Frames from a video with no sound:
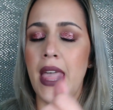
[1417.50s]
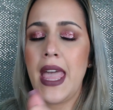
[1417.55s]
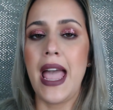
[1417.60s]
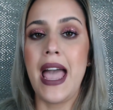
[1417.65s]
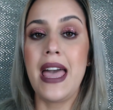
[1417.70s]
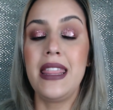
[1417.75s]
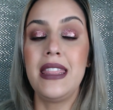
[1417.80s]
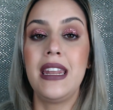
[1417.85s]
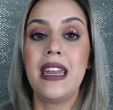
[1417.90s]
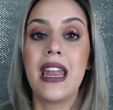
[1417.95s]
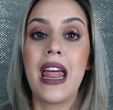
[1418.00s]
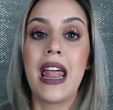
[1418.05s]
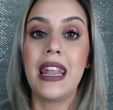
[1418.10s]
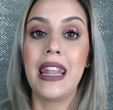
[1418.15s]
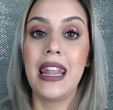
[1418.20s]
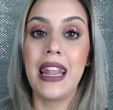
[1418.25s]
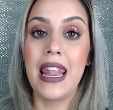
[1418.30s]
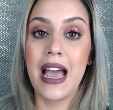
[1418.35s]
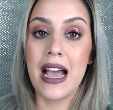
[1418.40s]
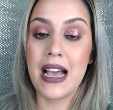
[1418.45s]
And then
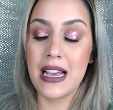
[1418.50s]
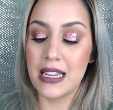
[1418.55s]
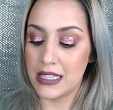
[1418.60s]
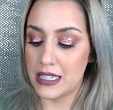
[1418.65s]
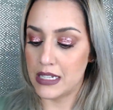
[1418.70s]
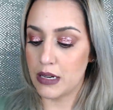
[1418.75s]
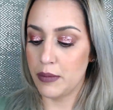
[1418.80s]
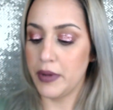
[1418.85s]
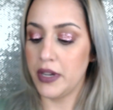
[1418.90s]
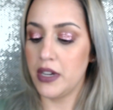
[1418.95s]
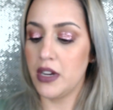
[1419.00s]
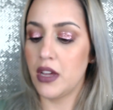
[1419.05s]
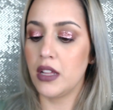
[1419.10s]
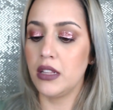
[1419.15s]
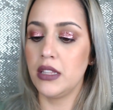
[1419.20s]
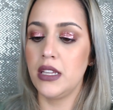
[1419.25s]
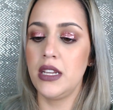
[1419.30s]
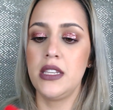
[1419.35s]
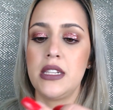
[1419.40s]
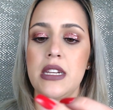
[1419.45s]
last but not
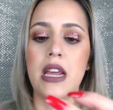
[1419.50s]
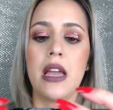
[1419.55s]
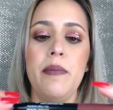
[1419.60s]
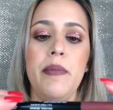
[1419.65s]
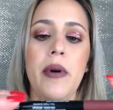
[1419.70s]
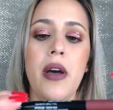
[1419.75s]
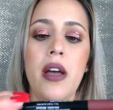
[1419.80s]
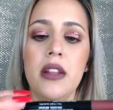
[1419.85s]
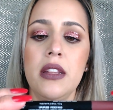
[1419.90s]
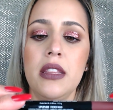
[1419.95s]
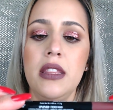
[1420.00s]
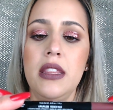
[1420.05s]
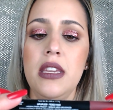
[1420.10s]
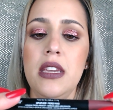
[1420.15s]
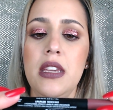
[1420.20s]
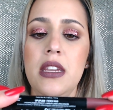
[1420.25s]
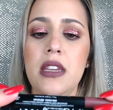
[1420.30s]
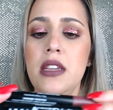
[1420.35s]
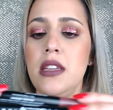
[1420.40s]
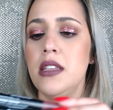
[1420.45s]
least, I bought
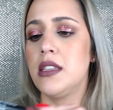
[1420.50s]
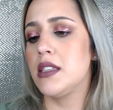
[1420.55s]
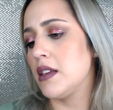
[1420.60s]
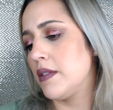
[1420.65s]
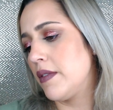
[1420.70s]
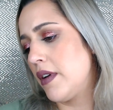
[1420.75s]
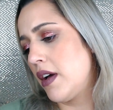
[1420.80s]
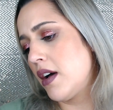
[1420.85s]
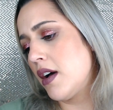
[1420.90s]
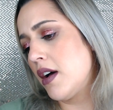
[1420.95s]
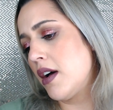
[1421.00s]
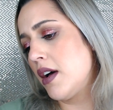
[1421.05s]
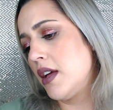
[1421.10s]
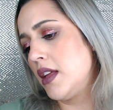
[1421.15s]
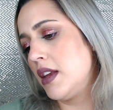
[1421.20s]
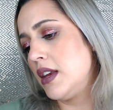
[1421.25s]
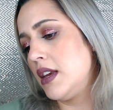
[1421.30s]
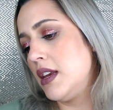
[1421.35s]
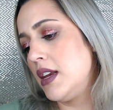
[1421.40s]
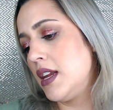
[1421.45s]
these
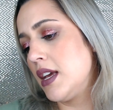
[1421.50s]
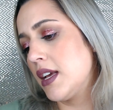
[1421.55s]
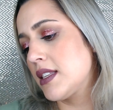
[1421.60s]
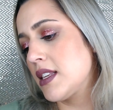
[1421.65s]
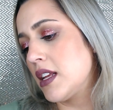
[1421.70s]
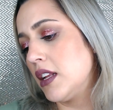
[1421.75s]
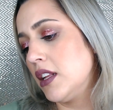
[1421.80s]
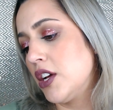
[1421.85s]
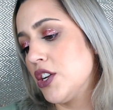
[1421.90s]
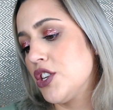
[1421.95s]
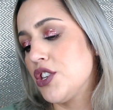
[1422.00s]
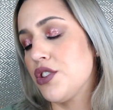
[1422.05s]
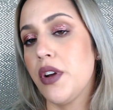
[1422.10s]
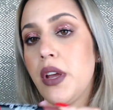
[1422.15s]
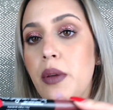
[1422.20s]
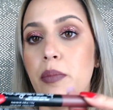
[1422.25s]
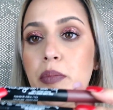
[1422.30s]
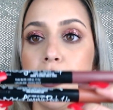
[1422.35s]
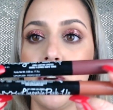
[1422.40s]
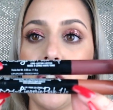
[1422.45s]
NYX
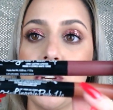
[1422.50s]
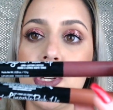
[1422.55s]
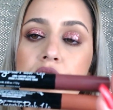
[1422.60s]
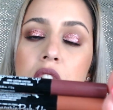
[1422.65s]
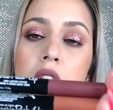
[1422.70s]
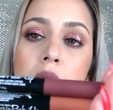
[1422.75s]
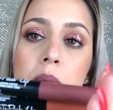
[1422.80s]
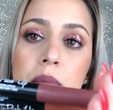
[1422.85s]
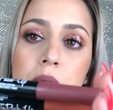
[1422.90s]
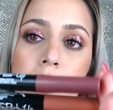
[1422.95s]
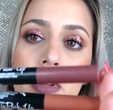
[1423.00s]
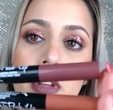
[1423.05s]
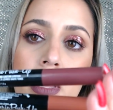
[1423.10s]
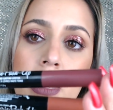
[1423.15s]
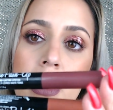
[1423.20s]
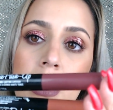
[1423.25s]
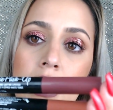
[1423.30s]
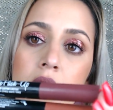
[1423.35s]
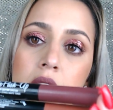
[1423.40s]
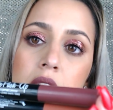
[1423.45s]
Lingerie Push-Up
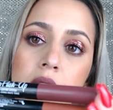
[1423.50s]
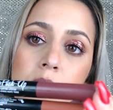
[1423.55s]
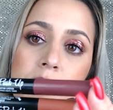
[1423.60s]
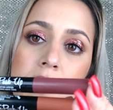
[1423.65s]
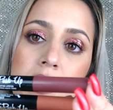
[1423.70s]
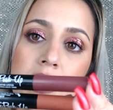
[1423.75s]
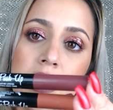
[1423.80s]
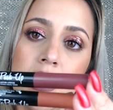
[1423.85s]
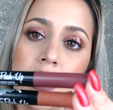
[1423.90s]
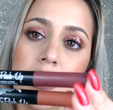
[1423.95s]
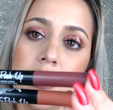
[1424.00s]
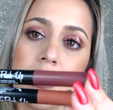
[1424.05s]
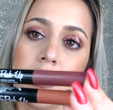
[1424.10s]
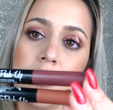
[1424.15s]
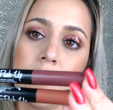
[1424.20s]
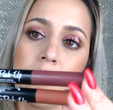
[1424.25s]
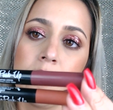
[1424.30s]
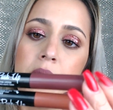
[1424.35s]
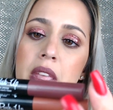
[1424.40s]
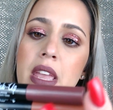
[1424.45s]
lipsticks.
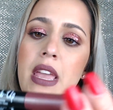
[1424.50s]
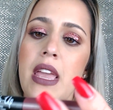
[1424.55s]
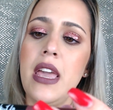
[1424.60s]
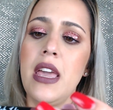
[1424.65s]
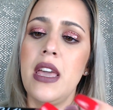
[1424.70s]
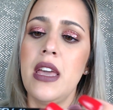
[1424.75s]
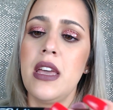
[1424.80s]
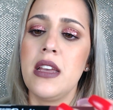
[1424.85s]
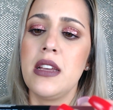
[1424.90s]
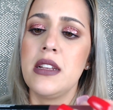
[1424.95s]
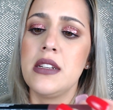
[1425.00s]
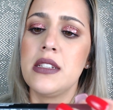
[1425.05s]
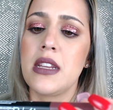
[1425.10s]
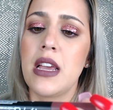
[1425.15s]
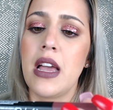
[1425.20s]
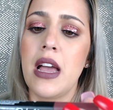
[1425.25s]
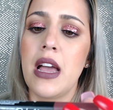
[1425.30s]
And